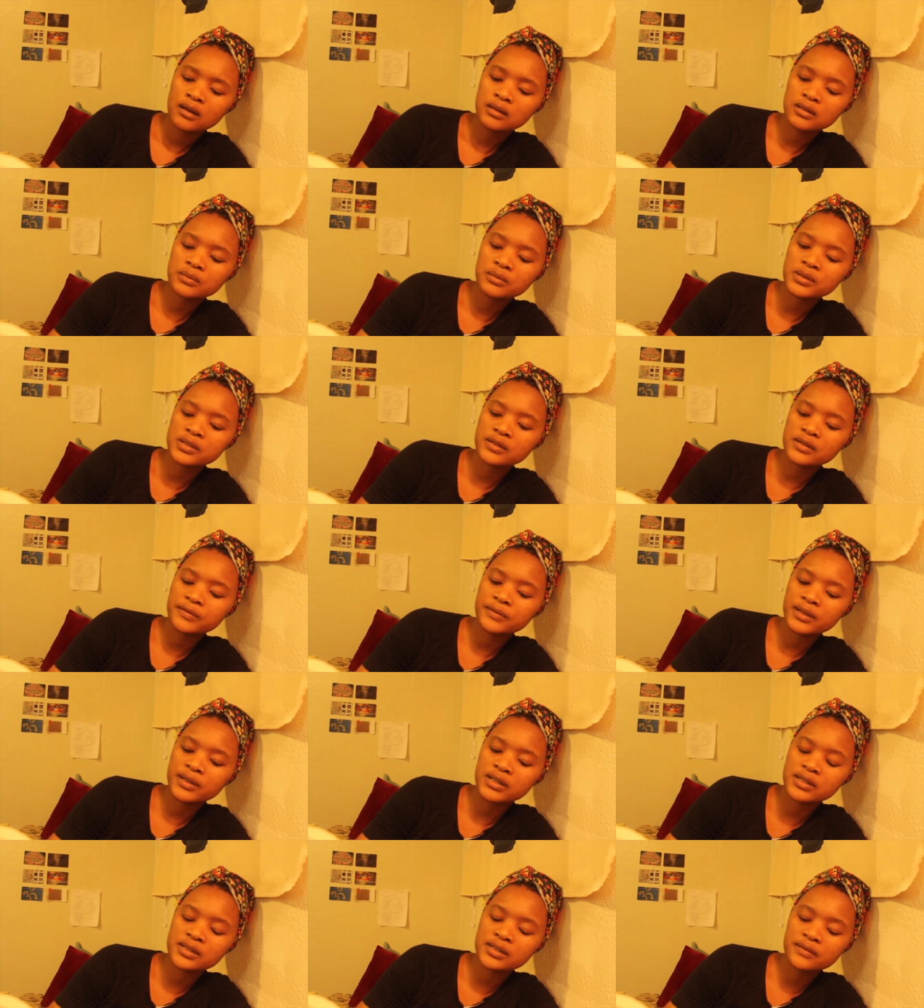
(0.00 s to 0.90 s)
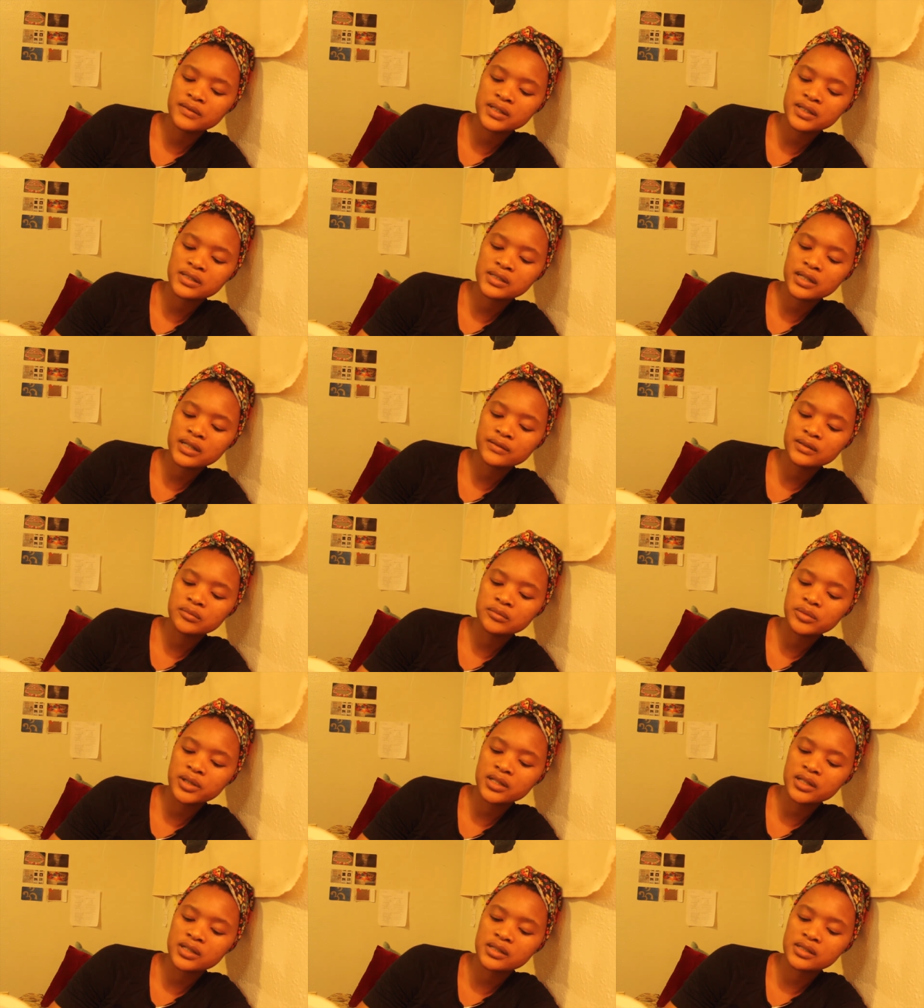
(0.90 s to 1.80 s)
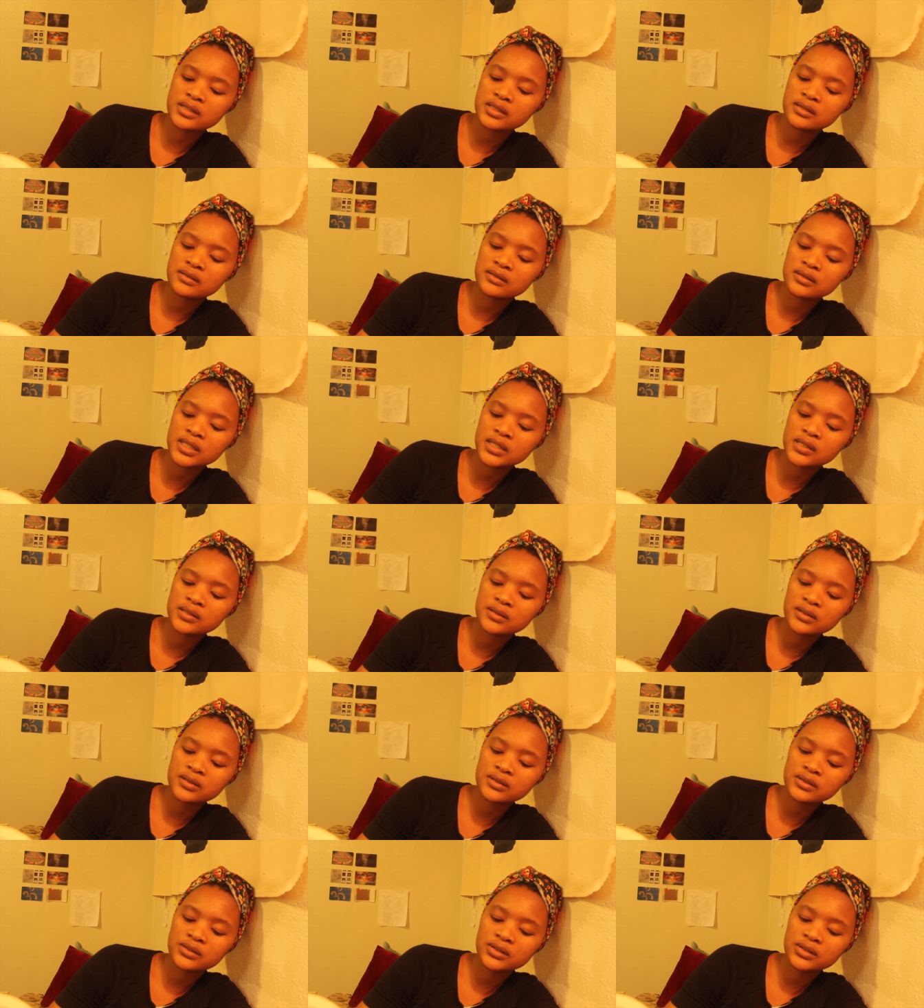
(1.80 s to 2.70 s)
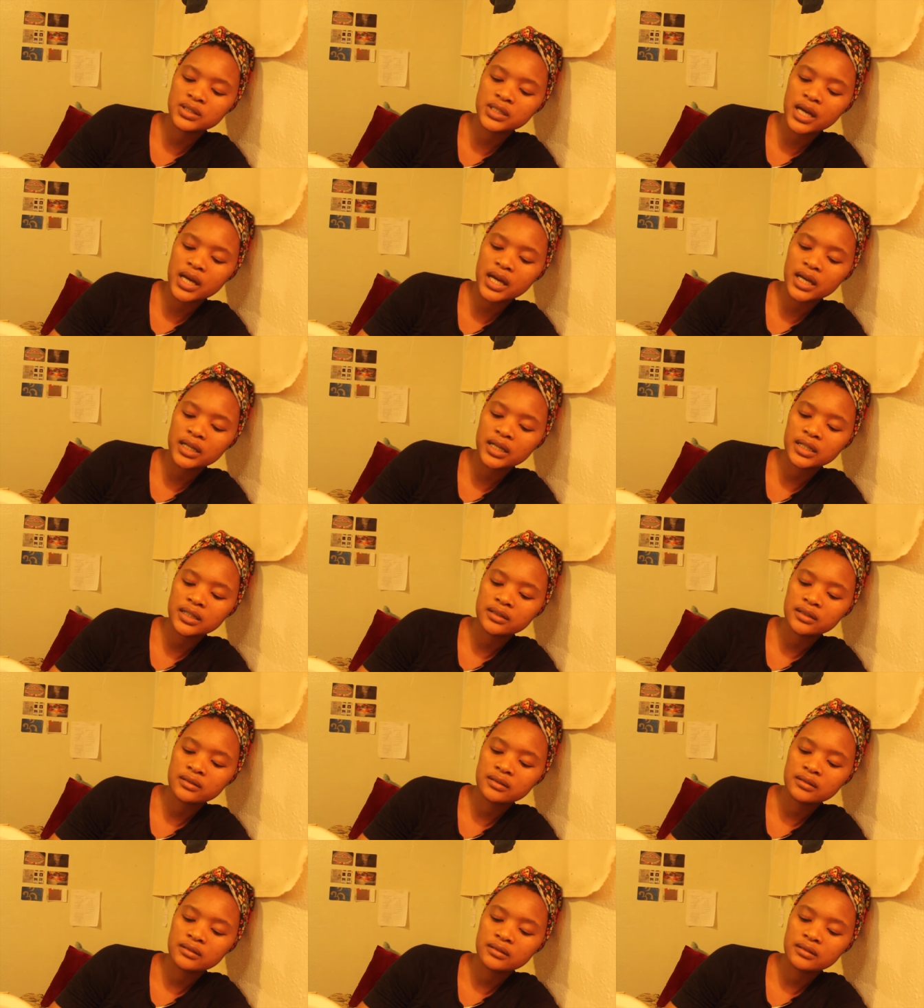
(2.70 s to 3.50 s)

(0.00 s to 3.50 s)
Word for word: It was the first of his seven brothers and sisters to die.